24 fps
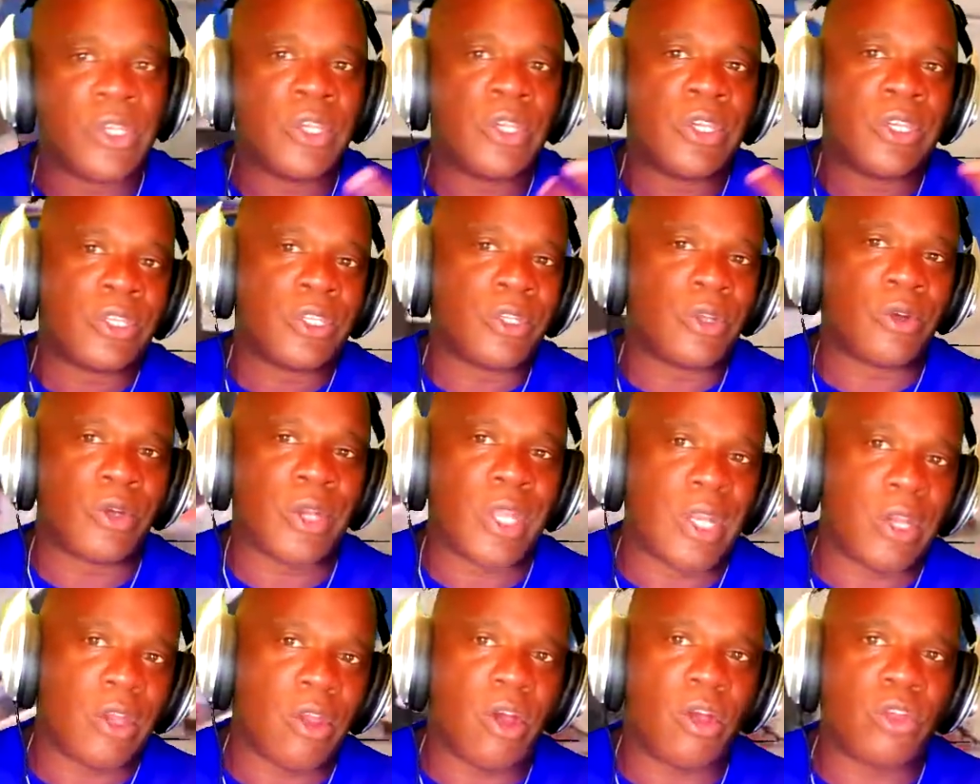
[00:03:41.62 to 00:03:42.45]
They
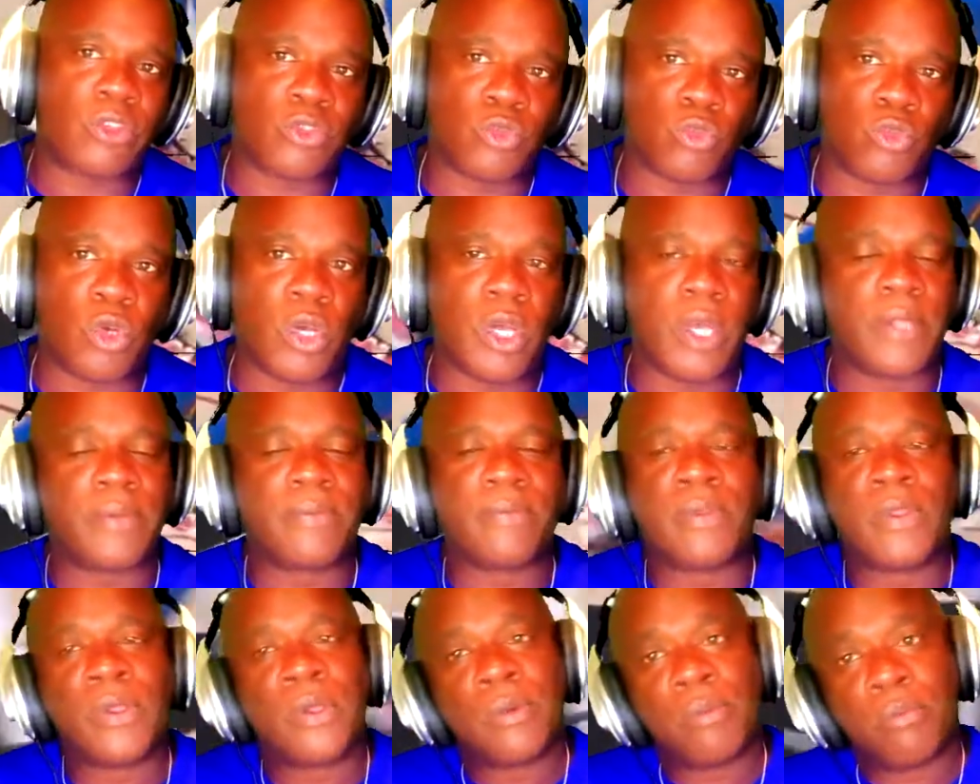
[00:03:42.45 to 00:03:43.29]
lost one.
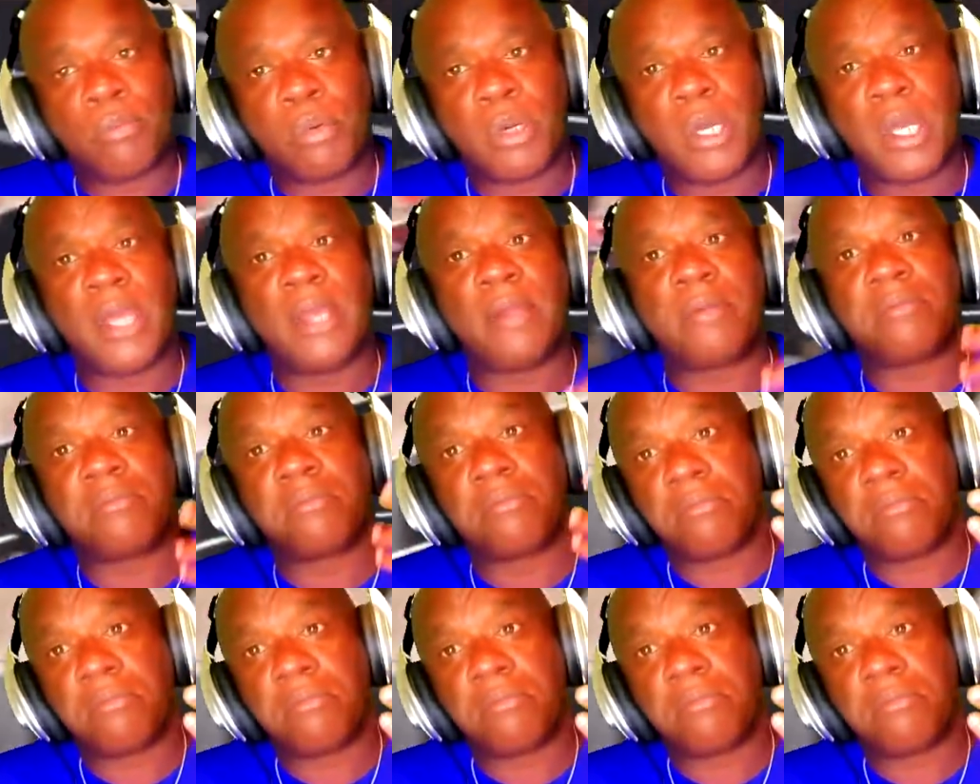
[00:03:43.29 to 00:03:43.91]
But,